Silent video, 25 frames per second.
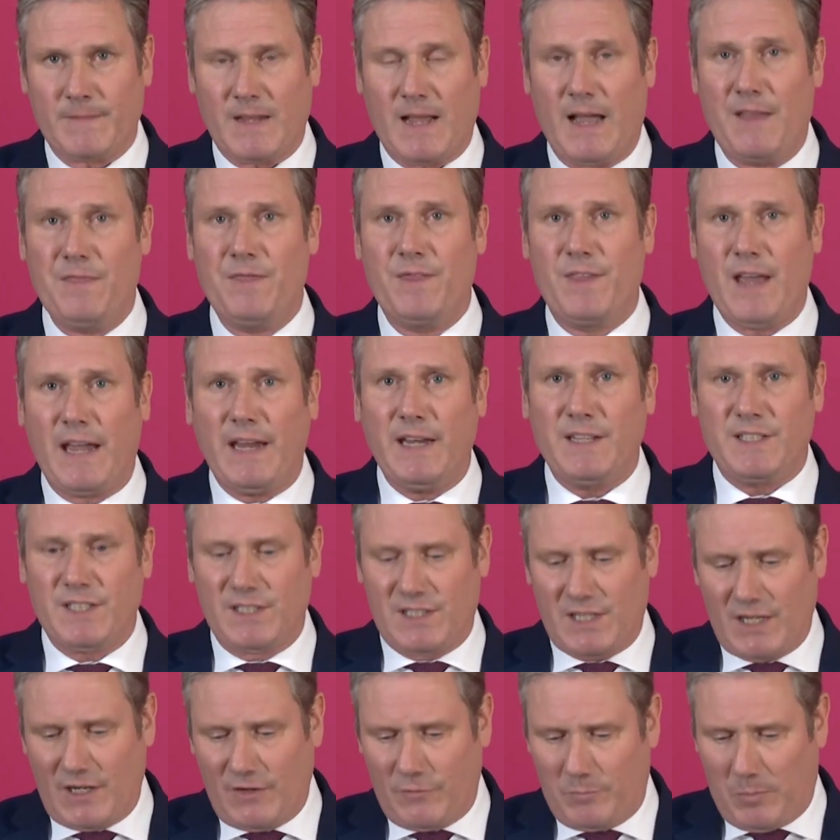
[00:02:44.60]
And they
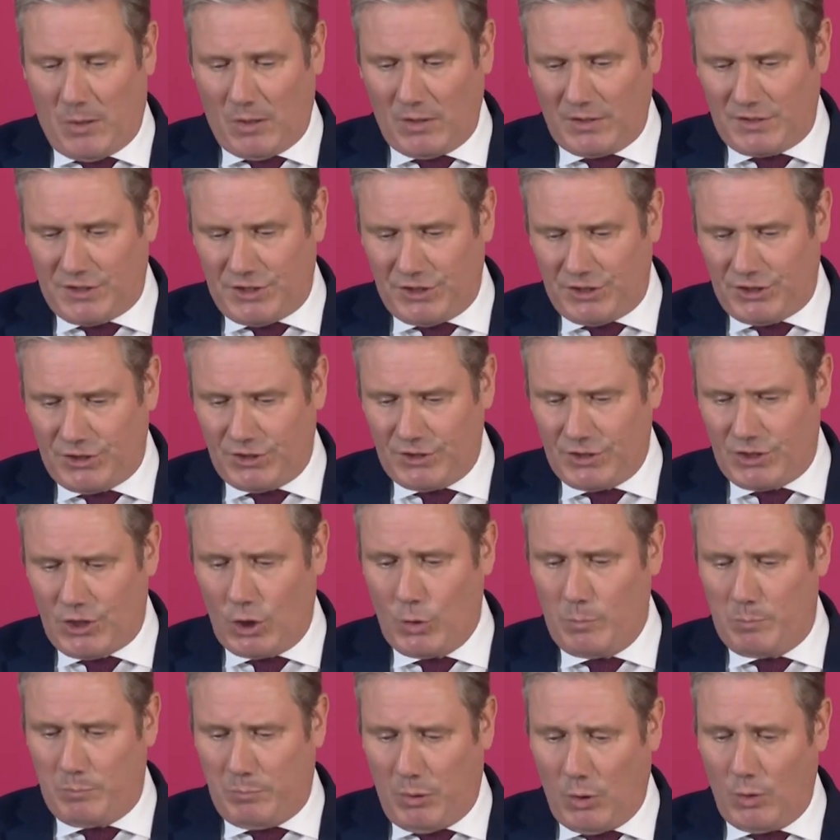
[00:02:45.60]
deserve politicians
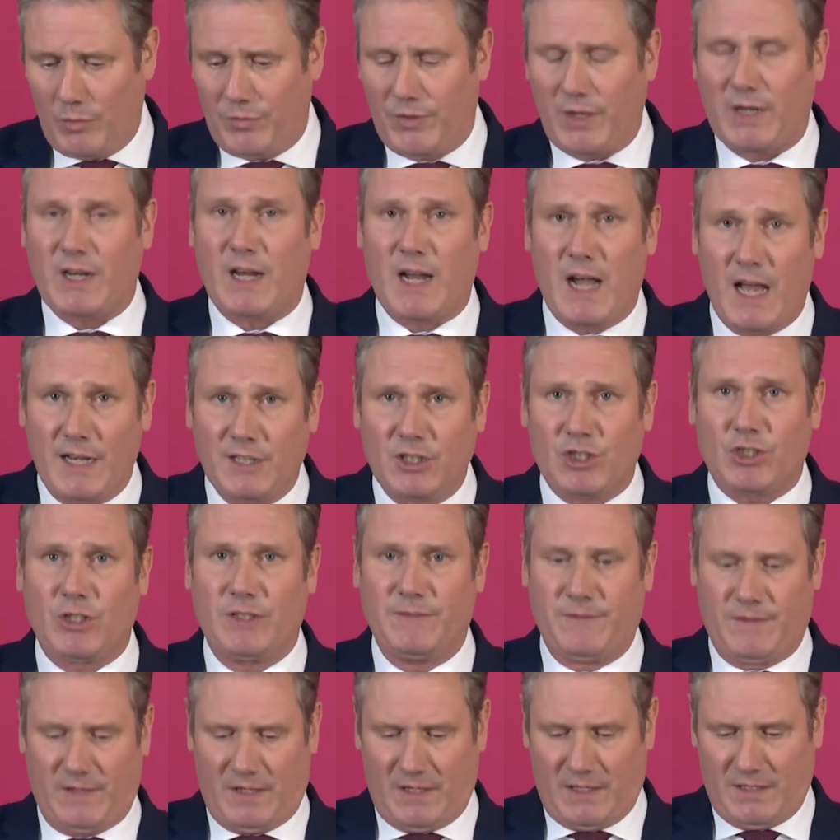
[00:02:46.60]
who put the
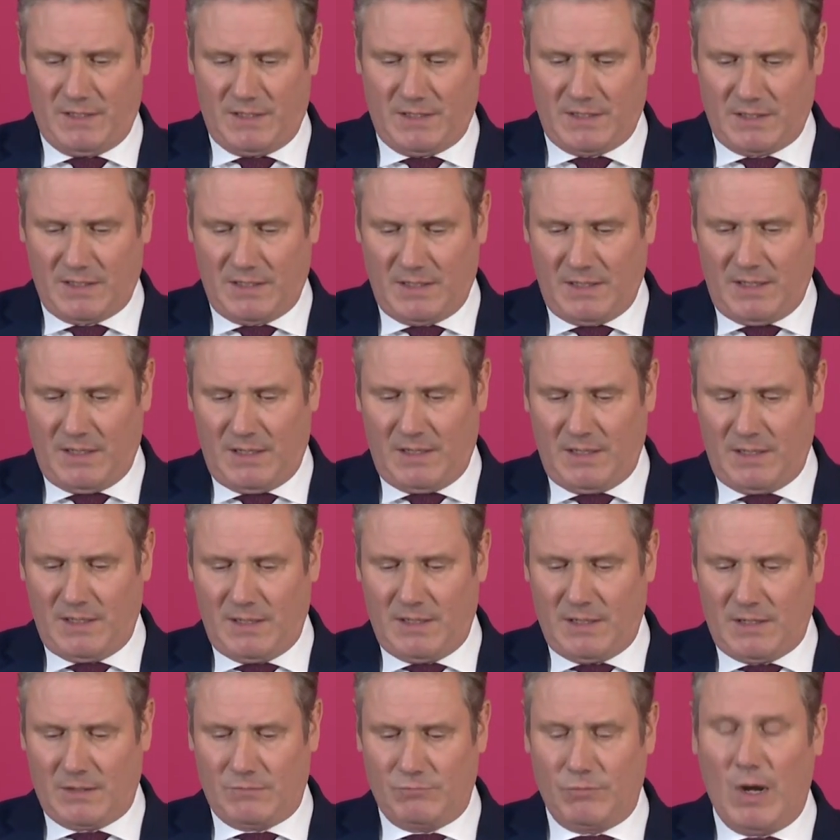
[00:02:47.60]
country first
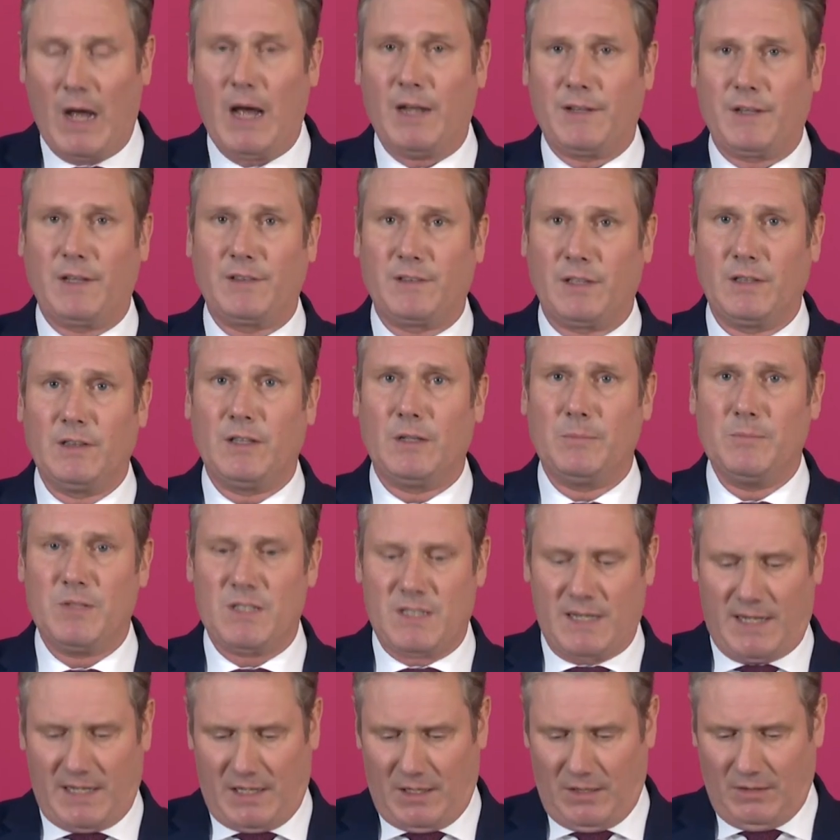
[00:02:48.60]
rather than
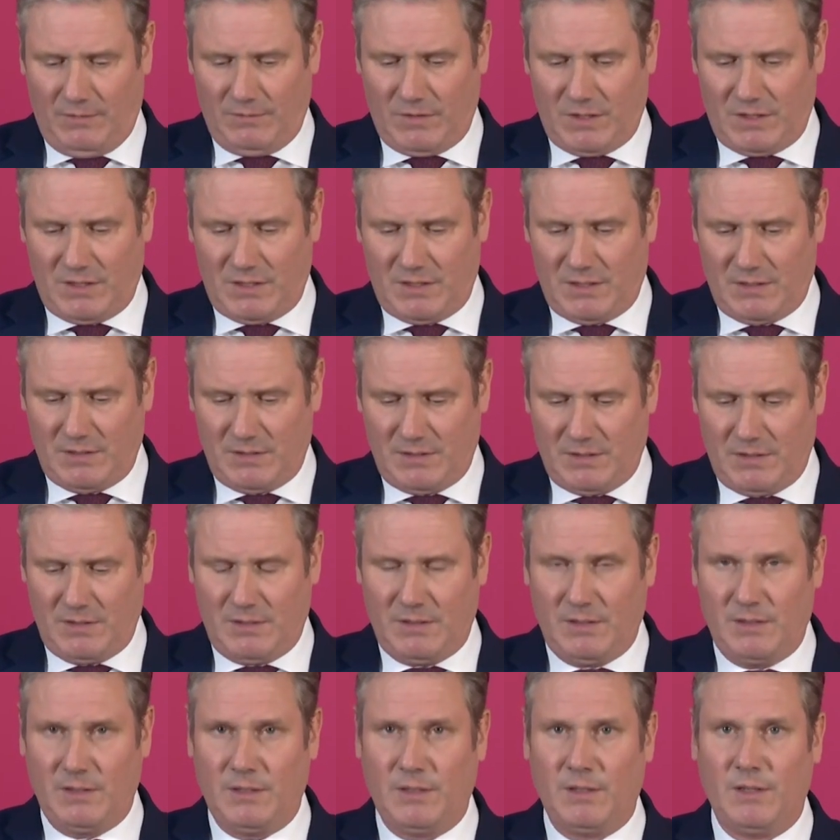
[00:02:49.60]
themselves.
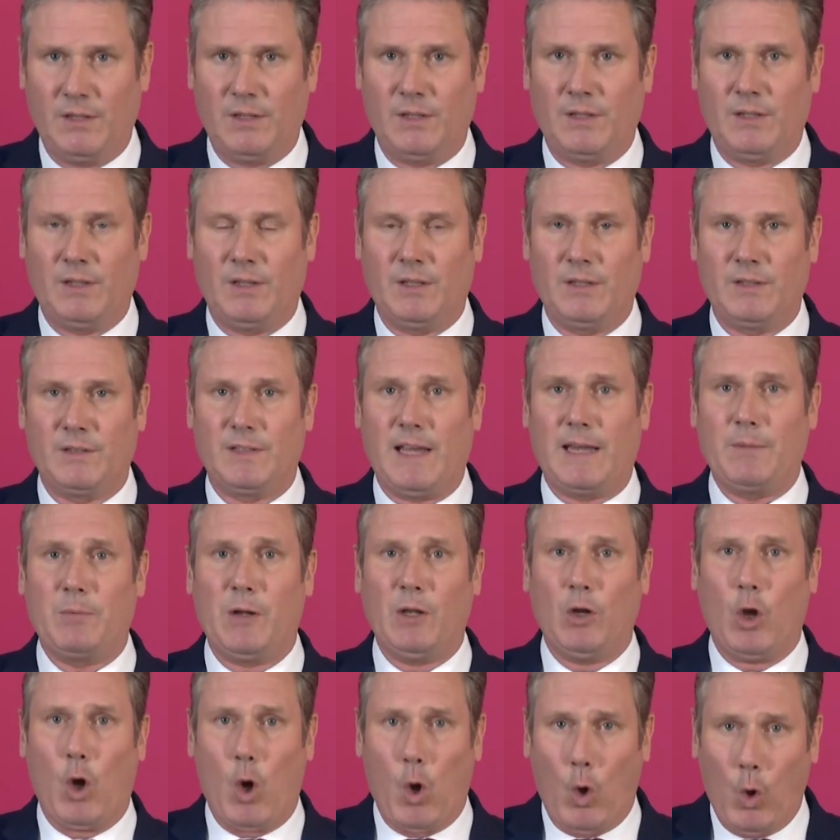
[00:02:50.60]
They
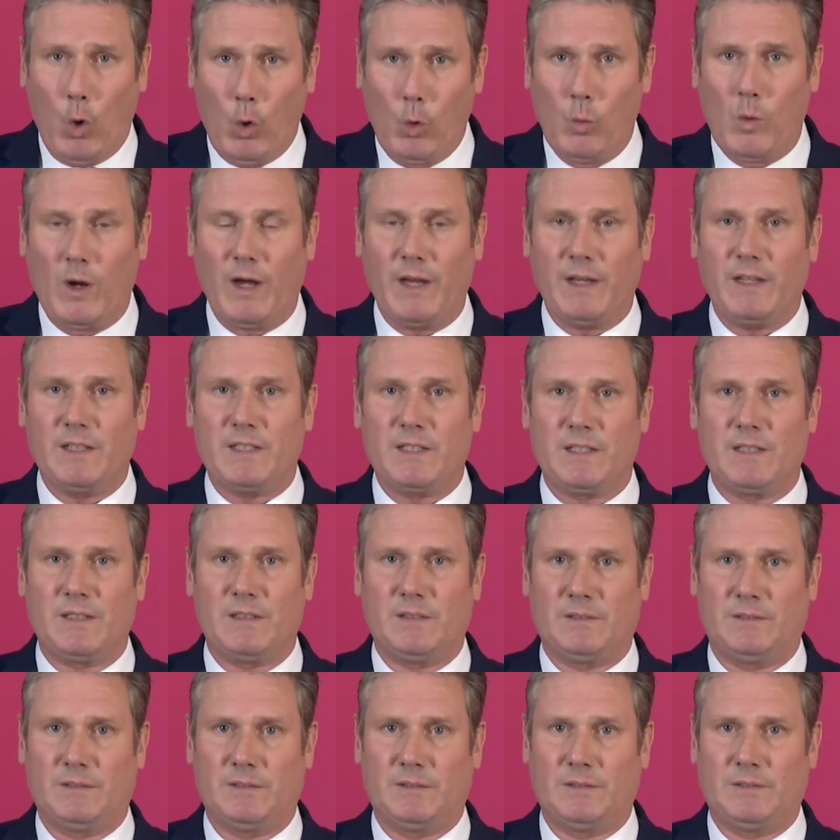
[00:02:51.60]
will always,
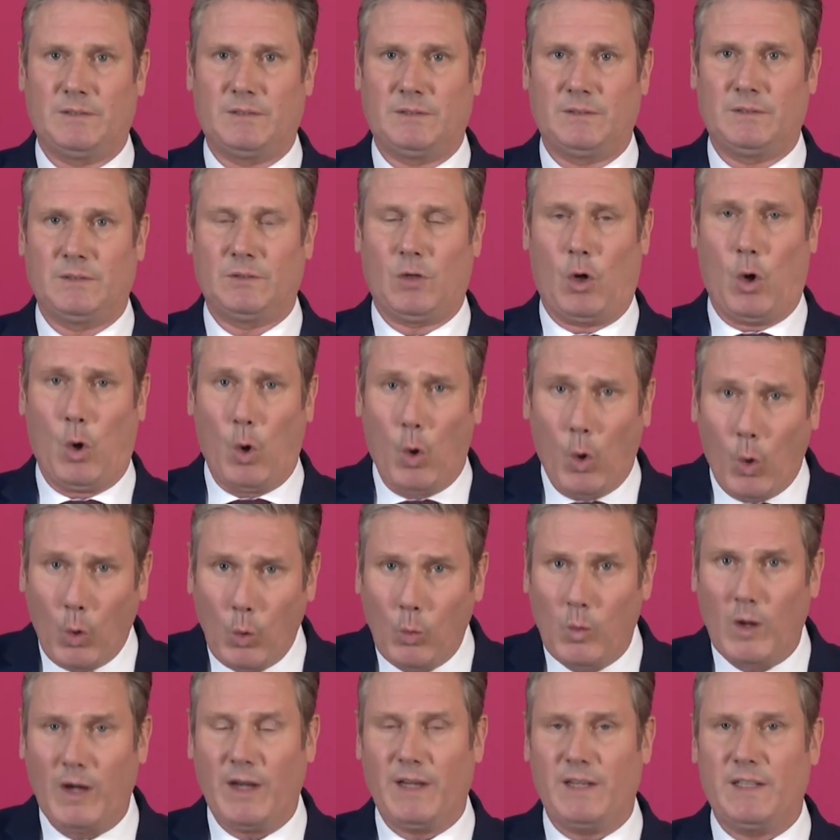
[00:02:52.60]

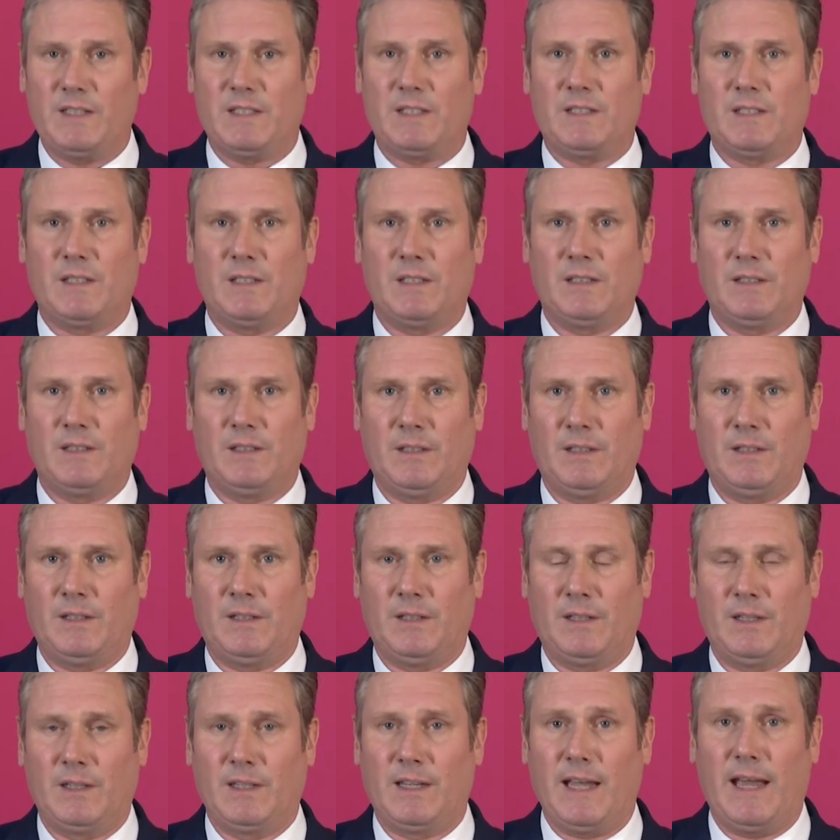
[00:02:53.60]
always
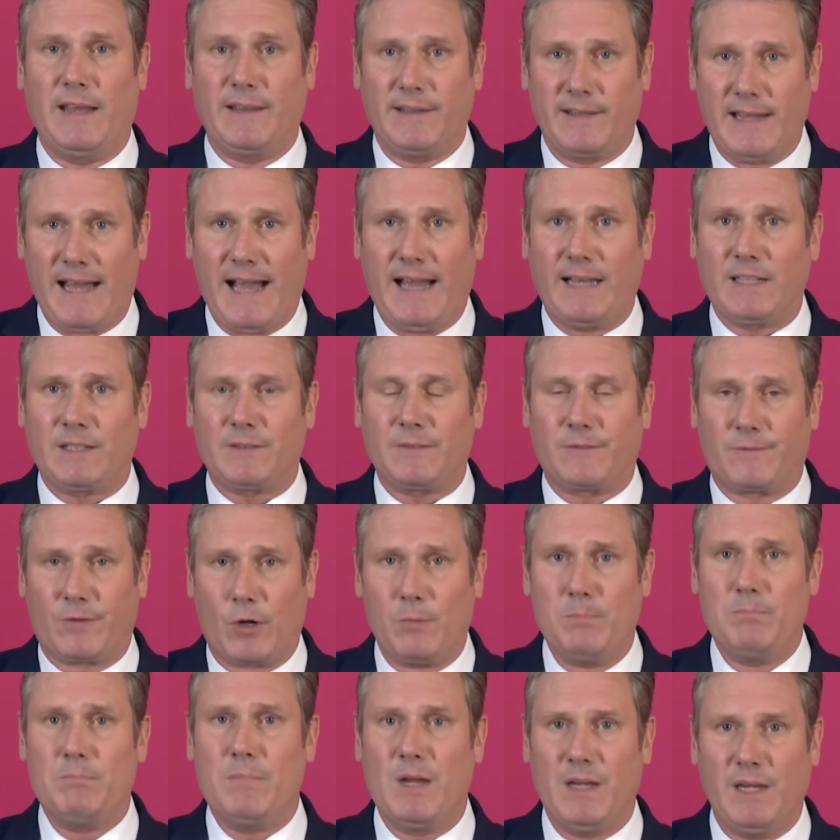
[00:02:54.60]
get that
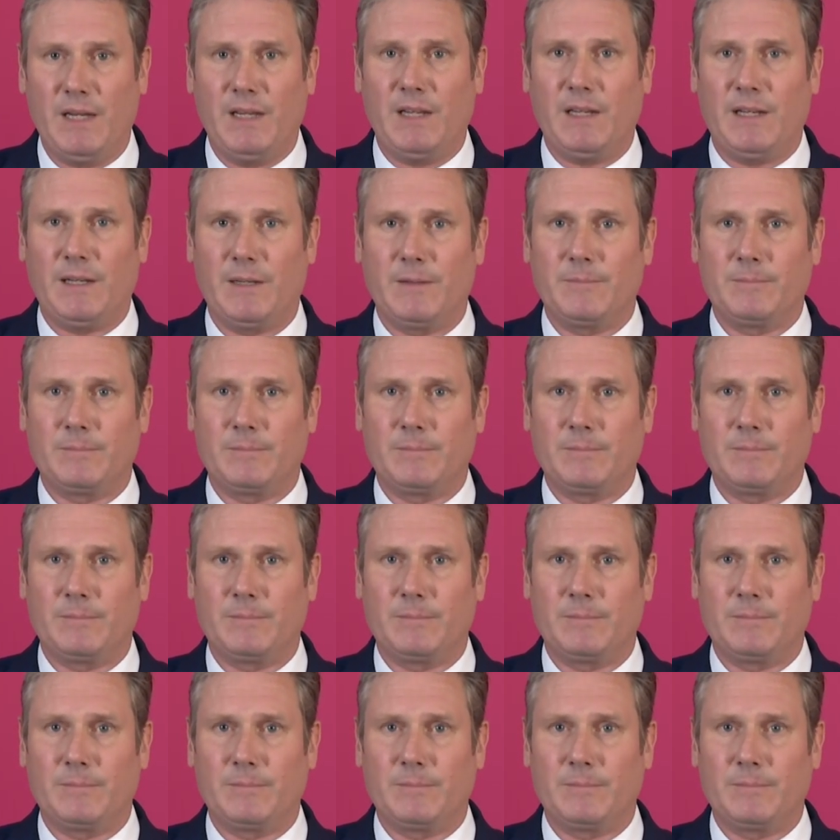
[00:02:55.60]
from me.